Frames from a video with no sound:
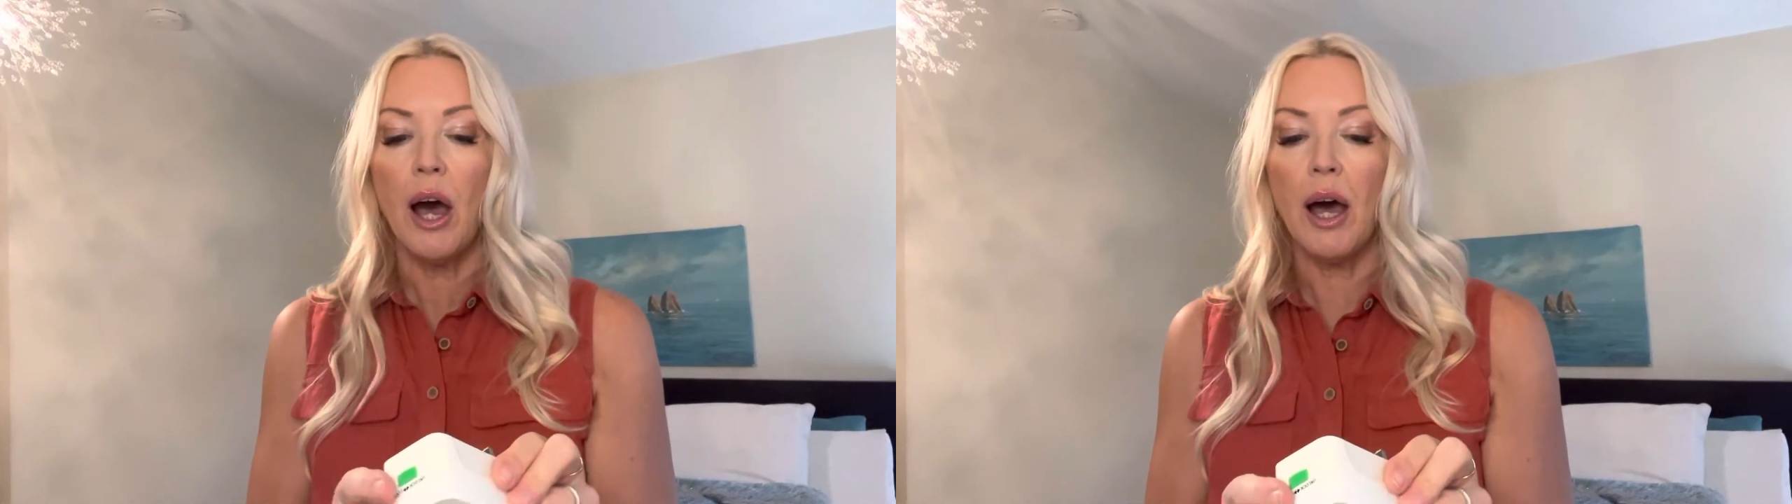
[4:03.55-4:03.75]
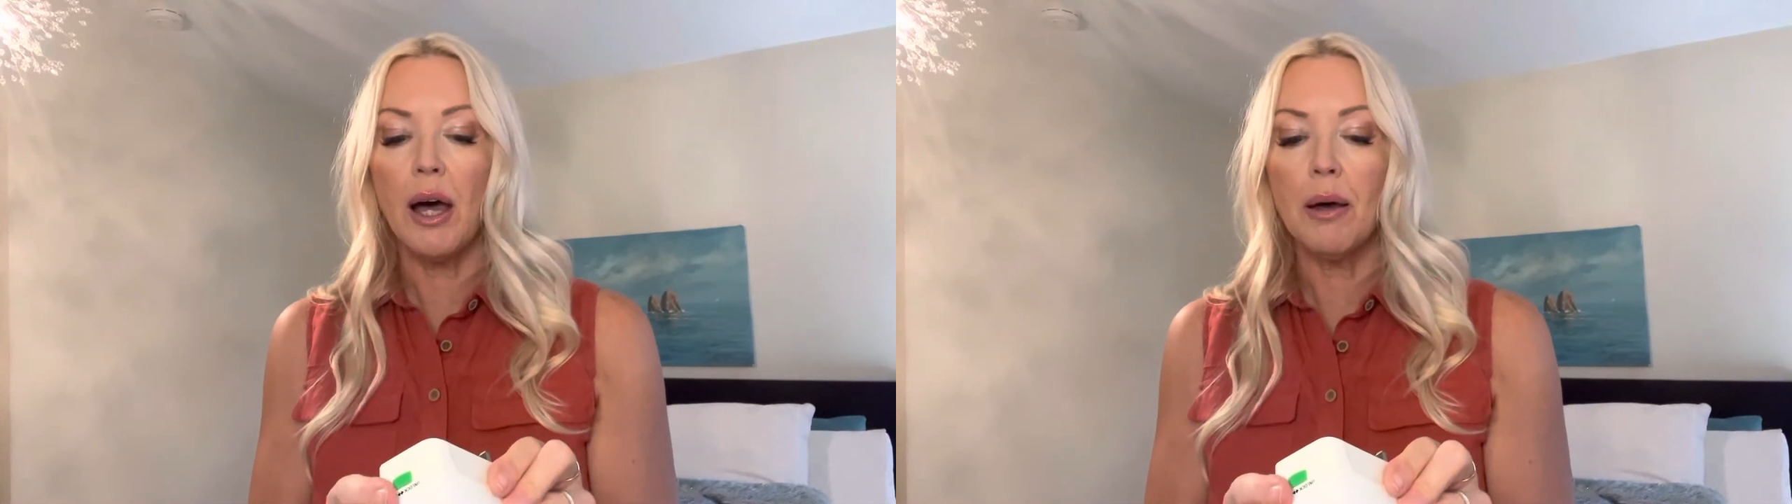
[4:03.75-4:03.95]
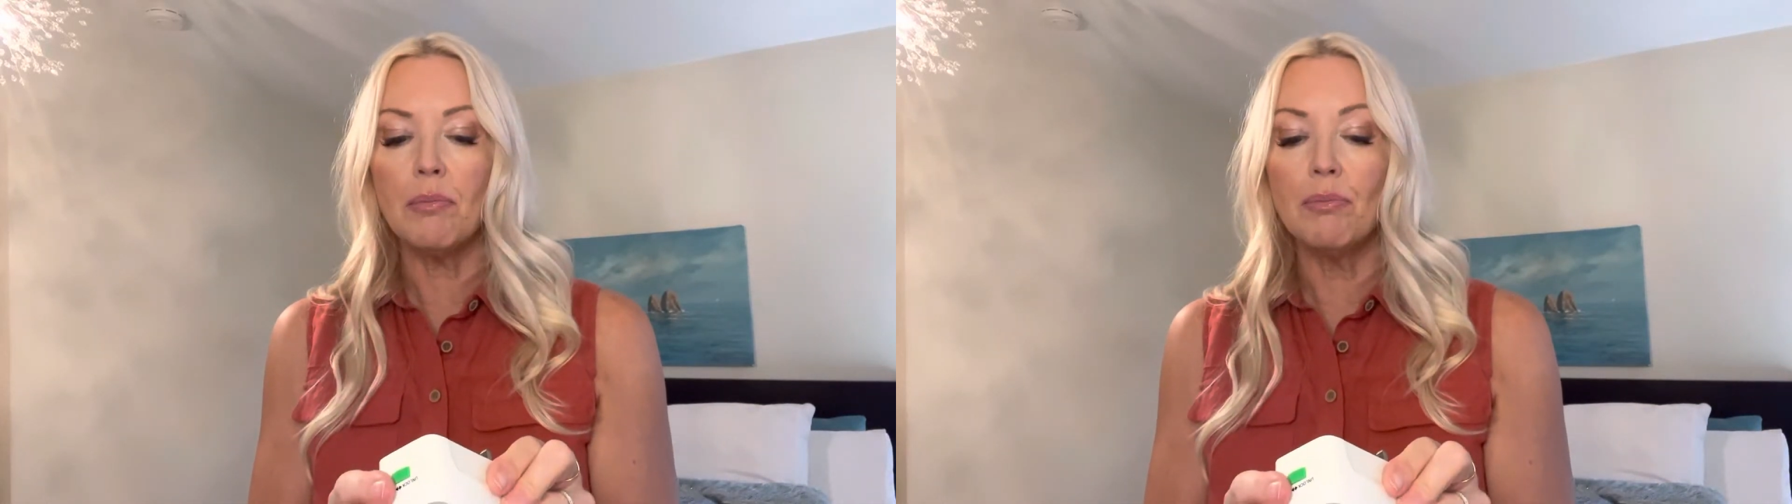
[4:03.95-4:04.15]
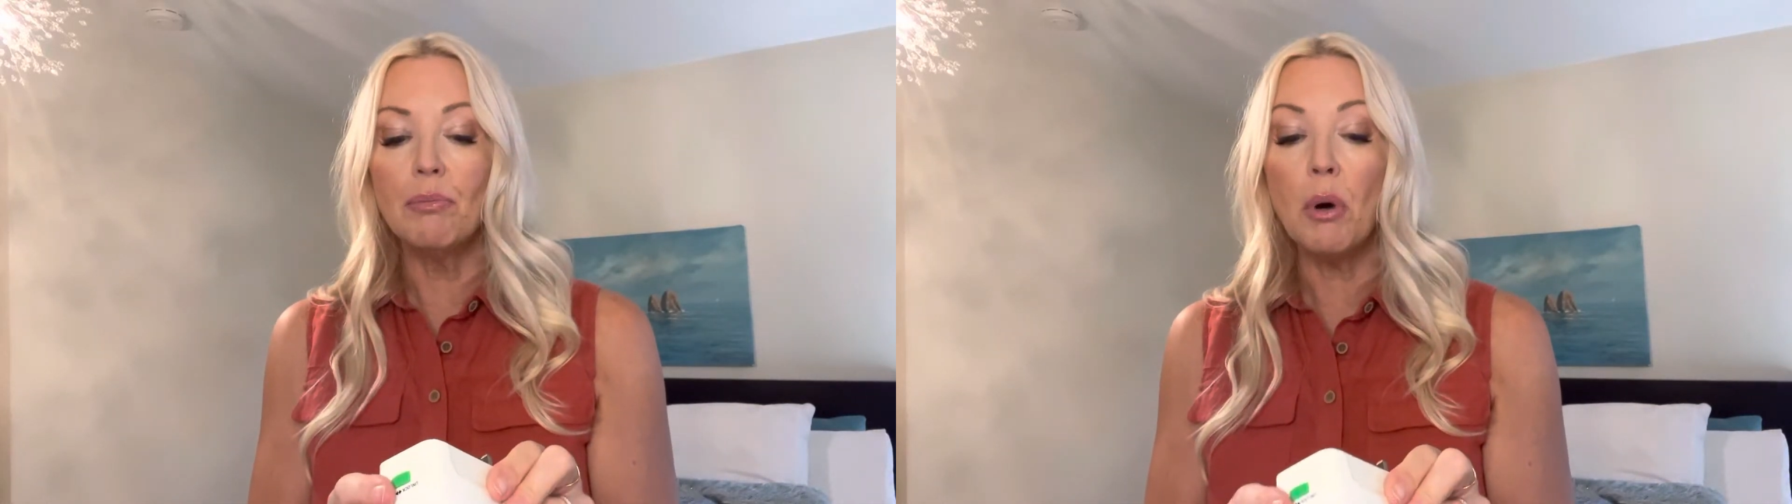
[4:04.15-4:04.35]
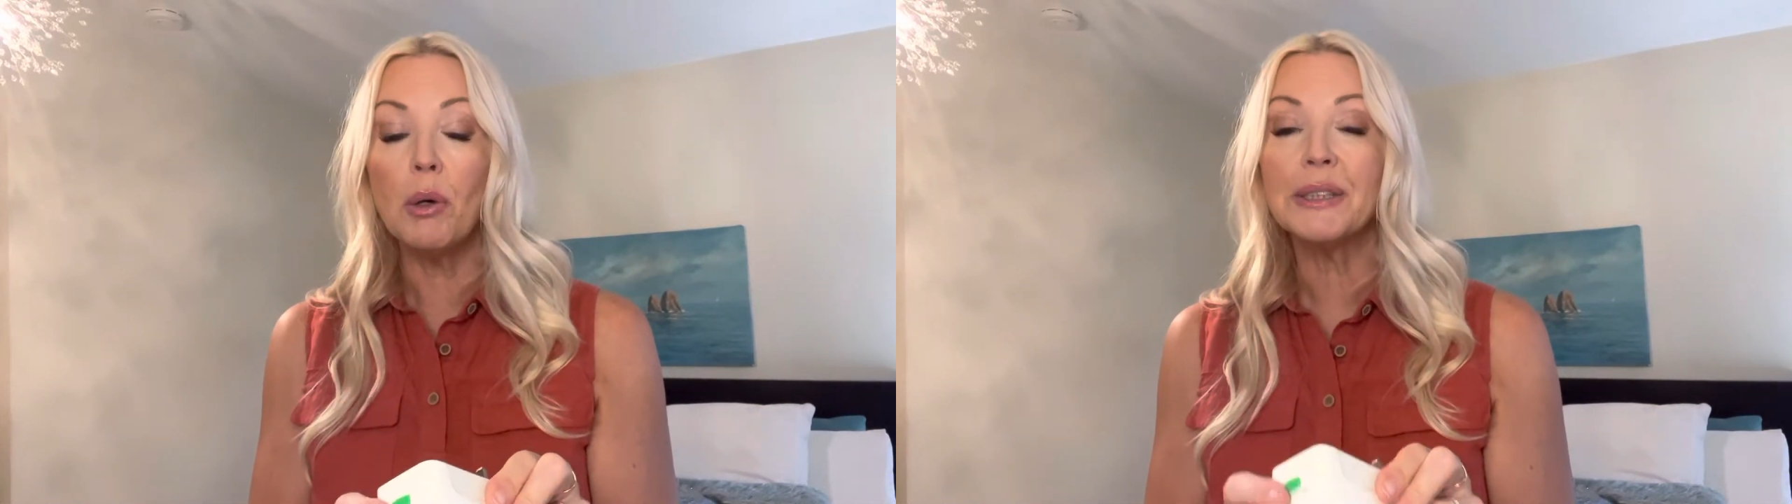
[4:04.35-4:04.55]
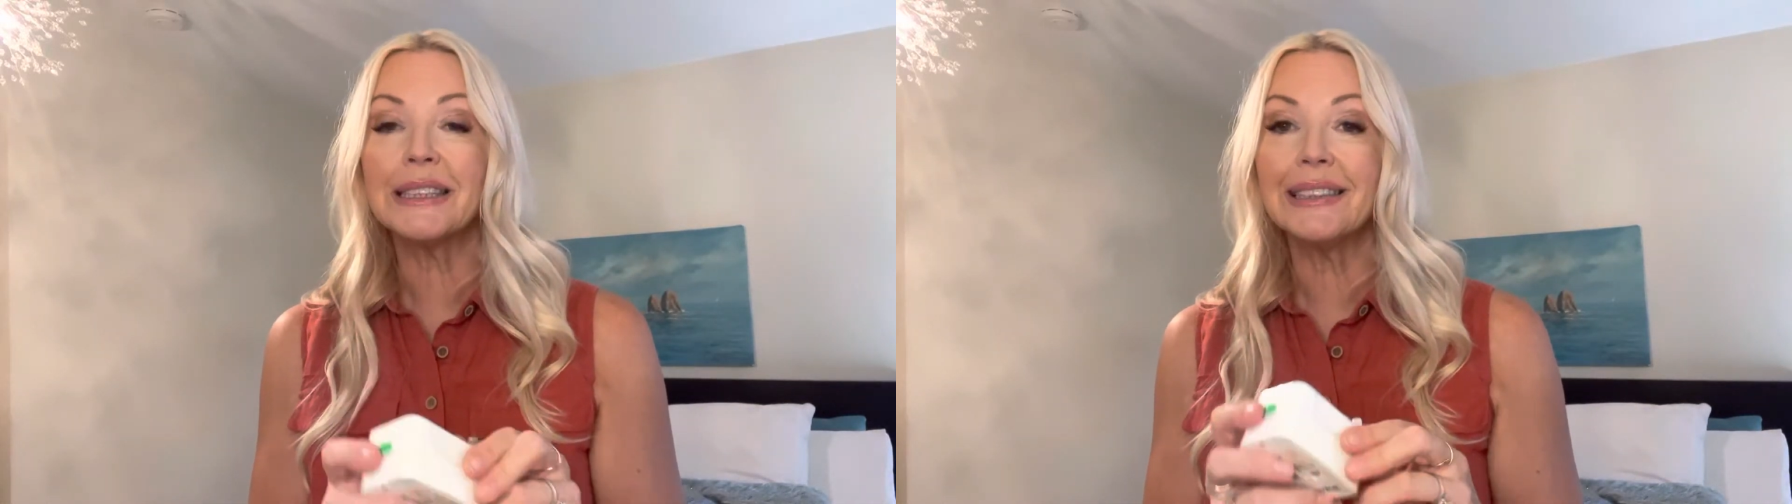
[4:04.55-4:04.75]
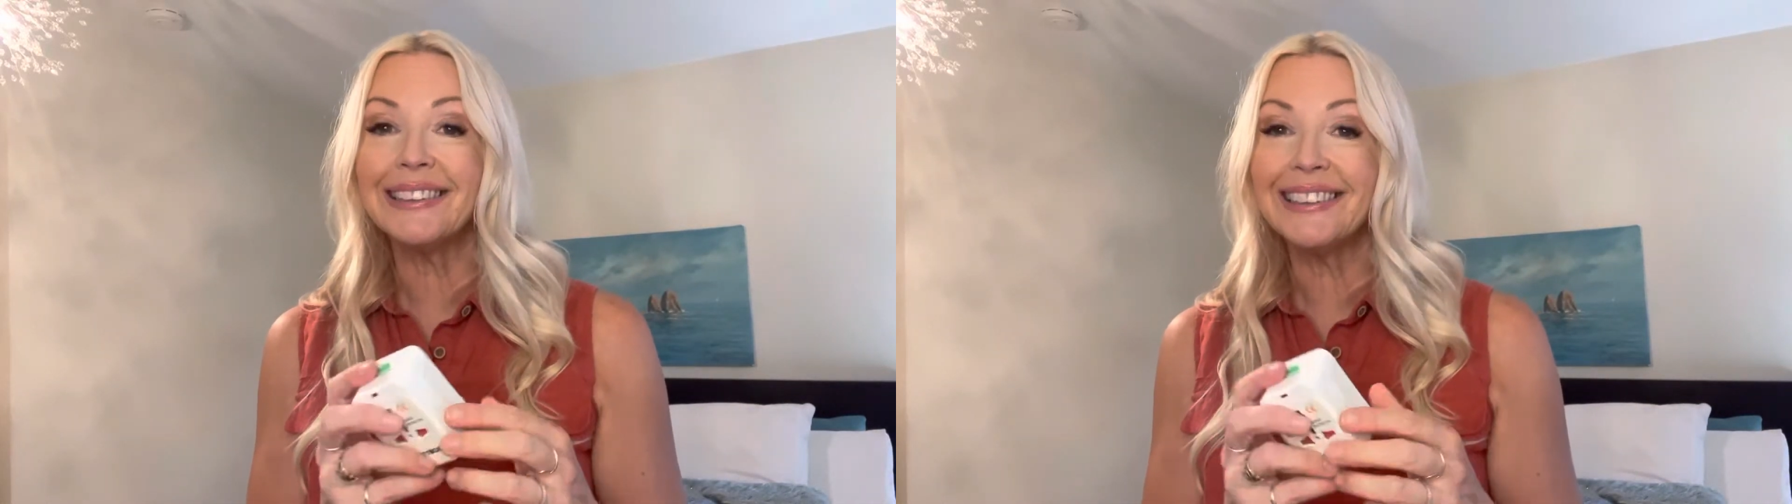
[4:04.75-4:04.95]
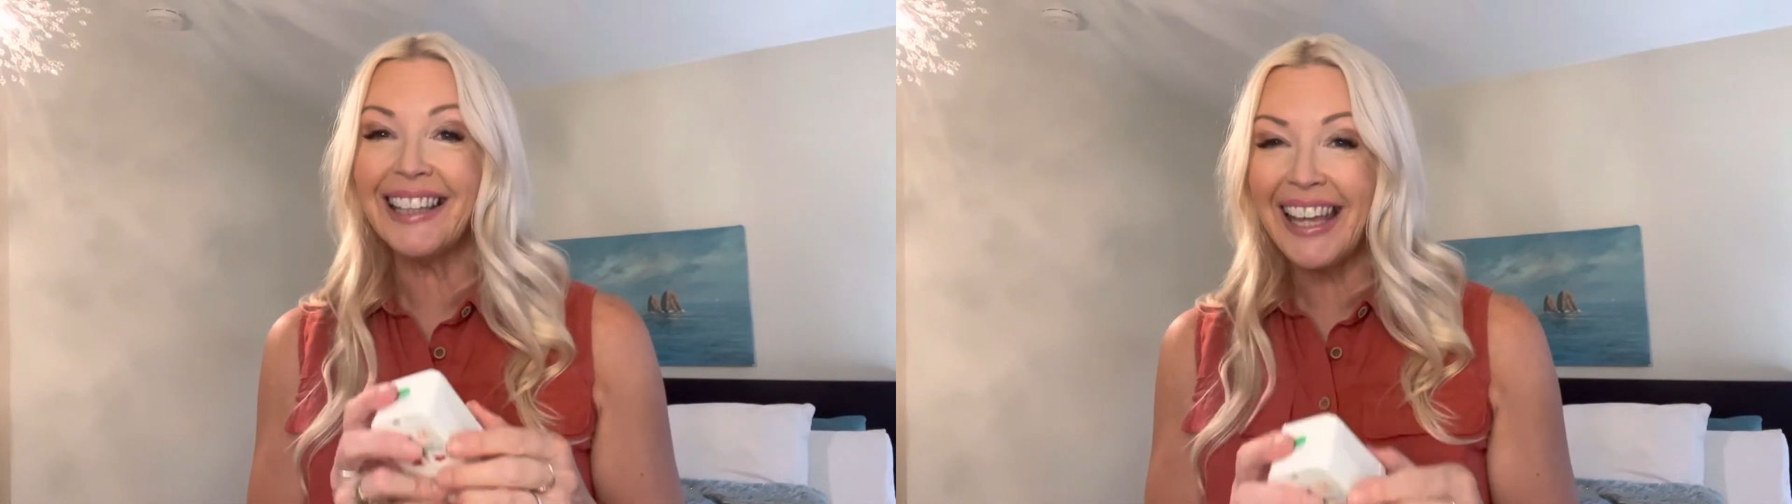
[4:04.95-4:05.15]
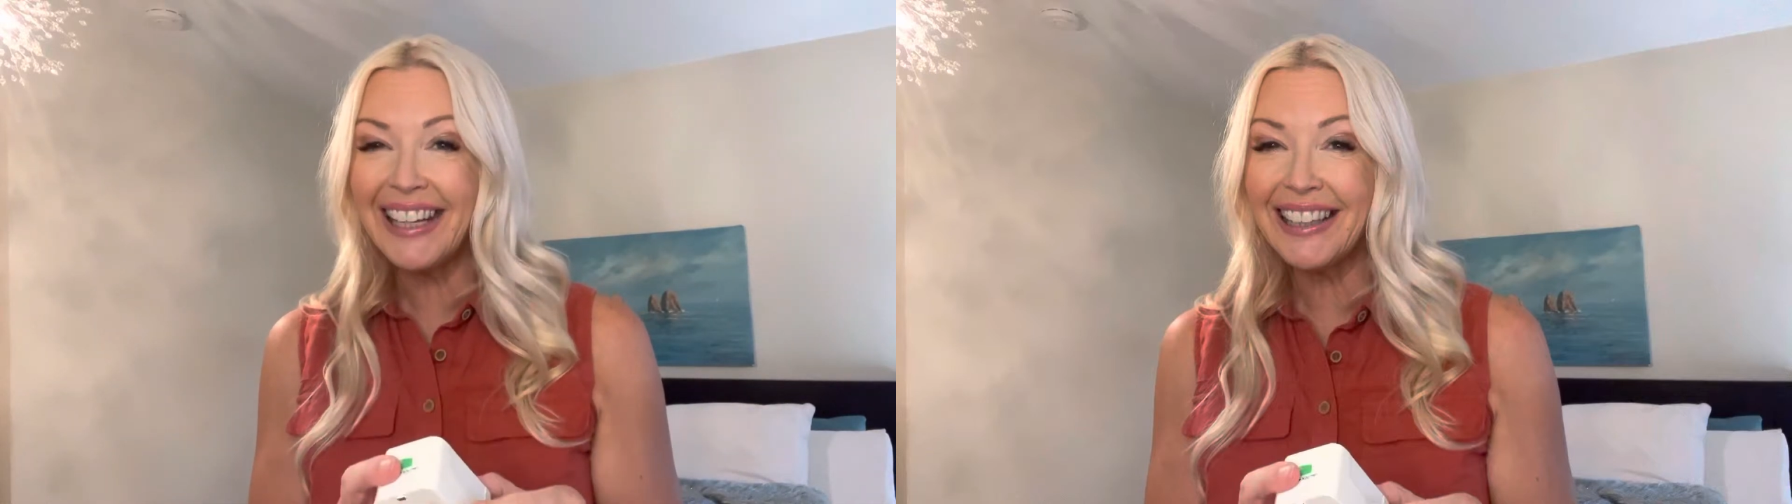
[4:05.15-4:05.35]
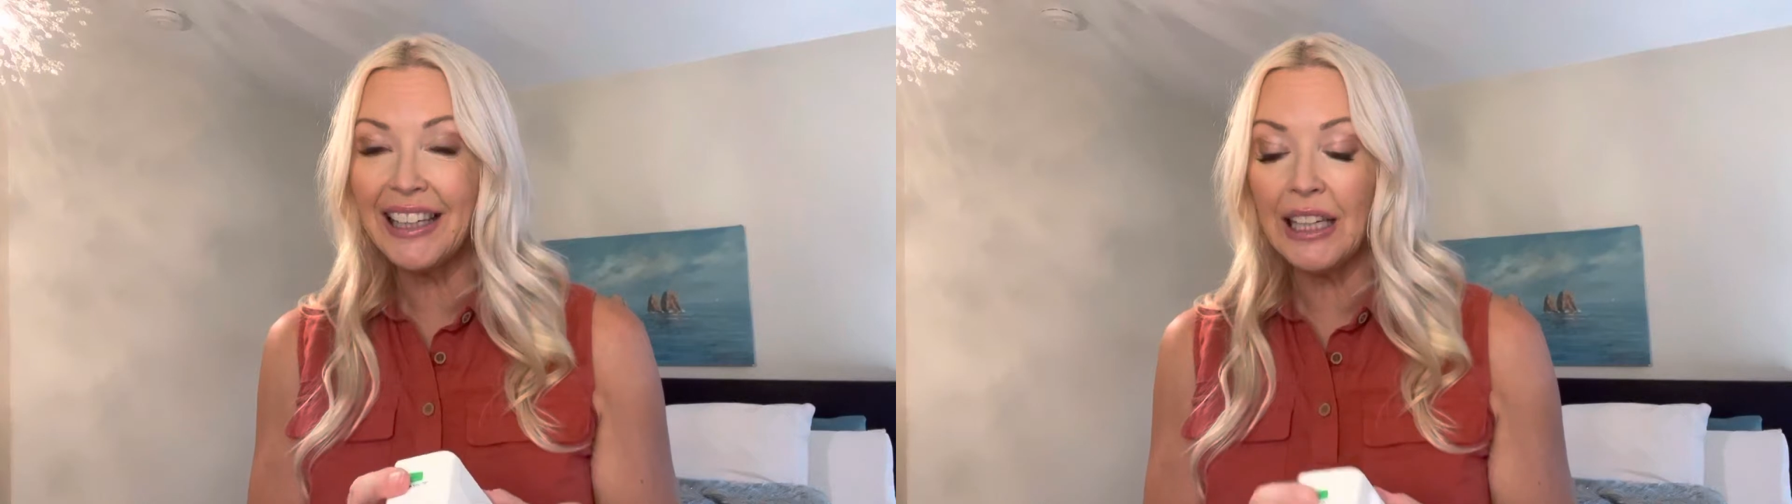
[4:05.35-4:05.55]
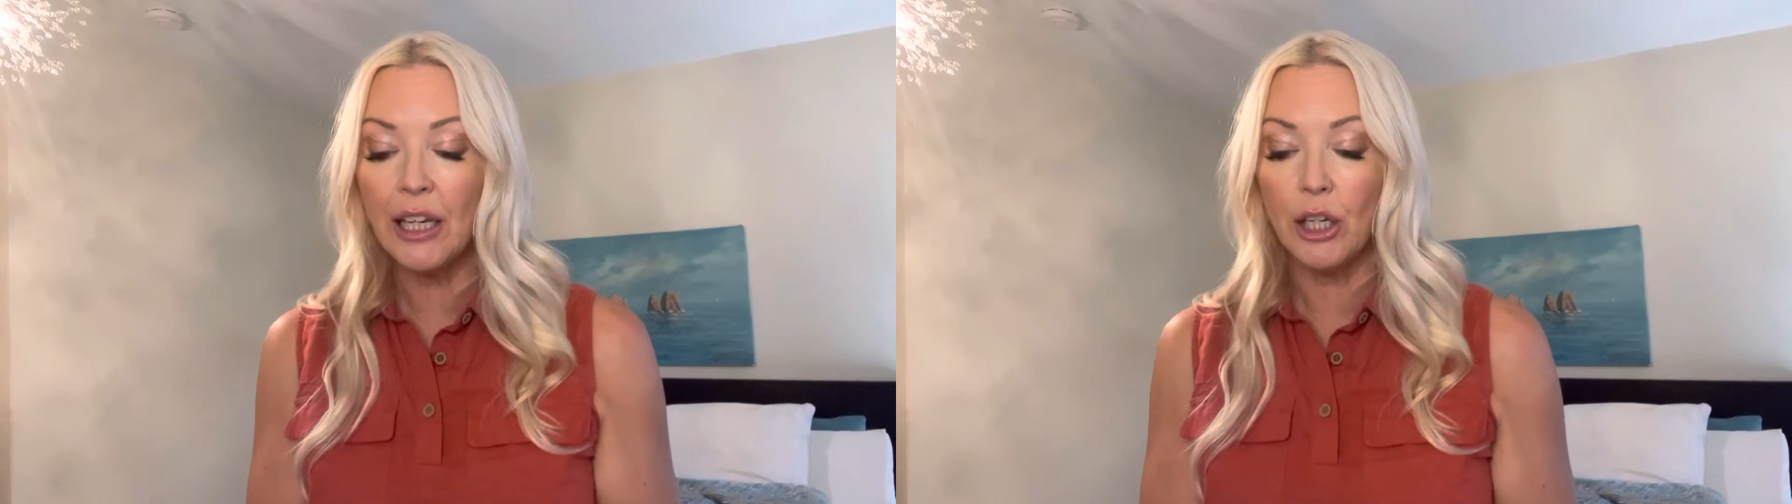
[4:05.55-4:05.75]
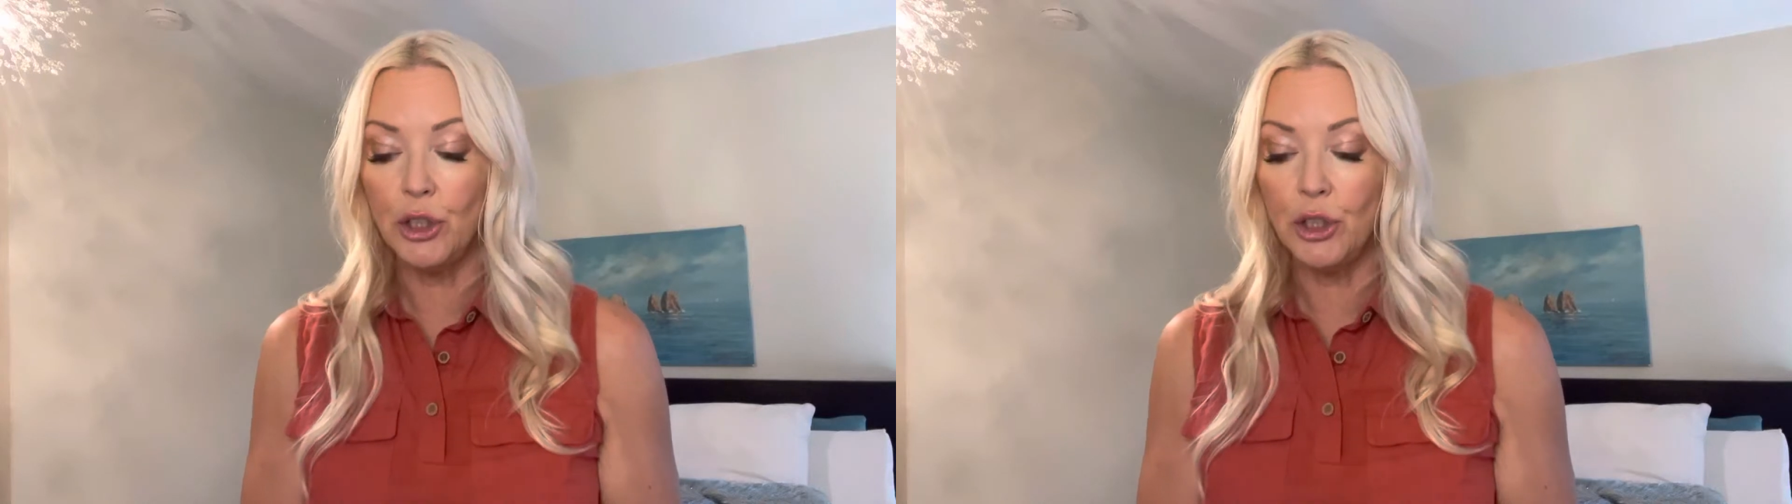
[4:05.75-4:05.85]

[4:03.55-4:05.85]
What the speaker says: most likely